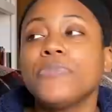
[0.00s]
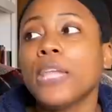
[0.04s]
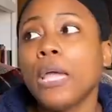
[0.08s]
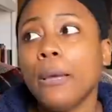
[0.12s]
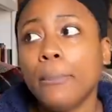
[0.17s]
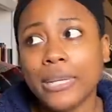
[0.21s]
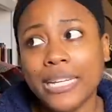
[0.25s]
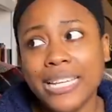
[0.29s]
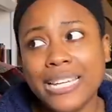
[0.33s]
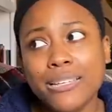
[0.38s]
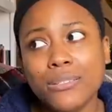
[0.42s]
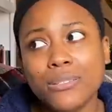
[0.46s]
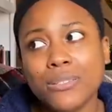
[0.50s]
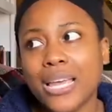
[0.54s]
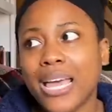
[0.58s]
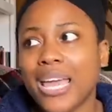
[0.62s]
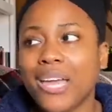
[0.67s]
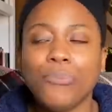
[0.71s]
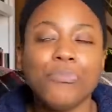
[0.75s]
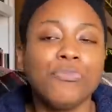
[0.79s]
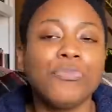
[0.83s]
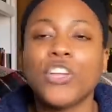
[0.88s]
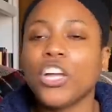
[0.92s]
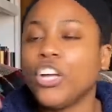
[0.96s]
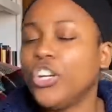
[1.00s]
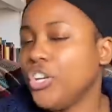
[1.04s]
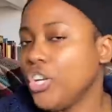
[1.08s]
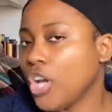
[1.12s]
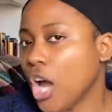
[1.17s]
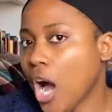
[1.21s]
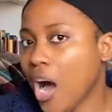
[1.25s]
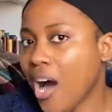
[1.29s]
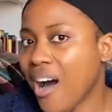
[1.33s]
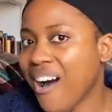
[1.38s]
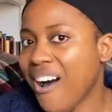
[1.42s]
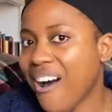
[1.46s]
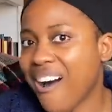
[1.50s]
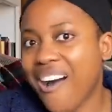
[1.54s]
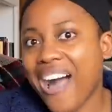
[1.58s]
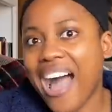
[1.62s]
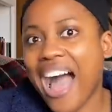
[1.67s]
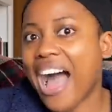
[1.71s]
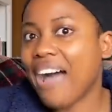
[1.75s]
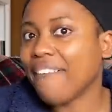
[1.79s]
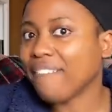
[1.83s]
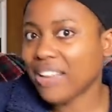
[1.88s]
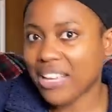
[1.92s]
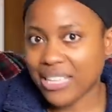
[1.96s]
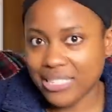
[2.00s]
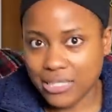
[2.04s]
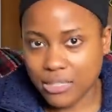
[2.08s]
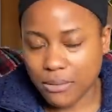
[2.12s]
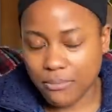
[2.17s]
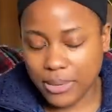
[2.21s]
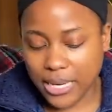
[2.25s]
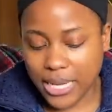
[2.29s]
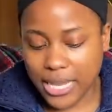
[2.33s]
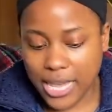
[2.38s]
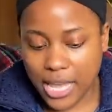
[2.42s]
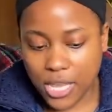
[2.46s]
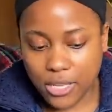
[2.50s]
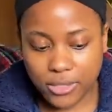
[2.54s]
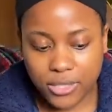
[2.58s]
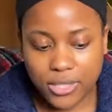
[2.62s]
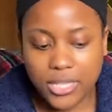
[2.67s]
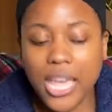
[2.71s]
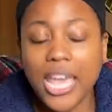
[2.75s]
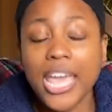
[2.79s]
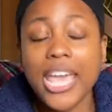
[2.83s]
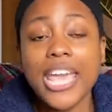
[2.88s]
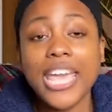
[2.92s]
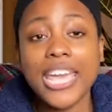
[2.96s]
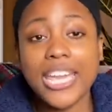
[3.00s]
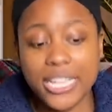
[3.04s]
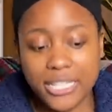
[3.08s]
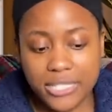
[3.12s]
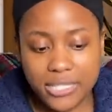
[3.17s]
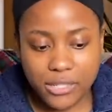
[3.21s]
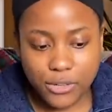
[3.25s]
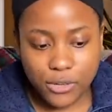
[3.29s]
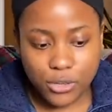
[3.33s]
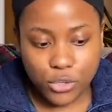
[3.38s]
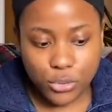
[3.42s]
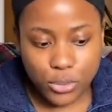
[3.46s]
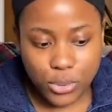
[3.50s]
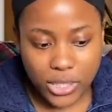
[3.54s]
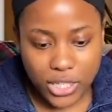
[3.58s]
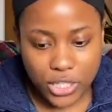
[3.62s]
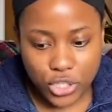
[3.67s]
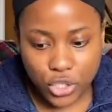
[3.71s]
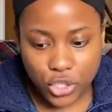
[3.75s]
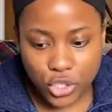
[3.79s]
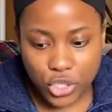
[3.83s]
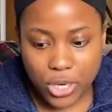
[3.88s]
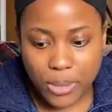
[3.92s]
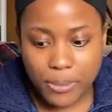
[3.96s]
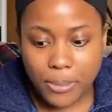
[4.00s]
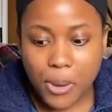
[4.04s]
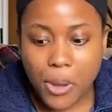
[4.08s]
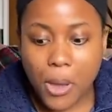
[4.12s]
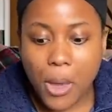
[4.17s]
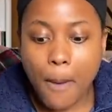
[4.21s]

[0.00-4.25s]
but he's like, nah, I've got somebody else in a serious relationship.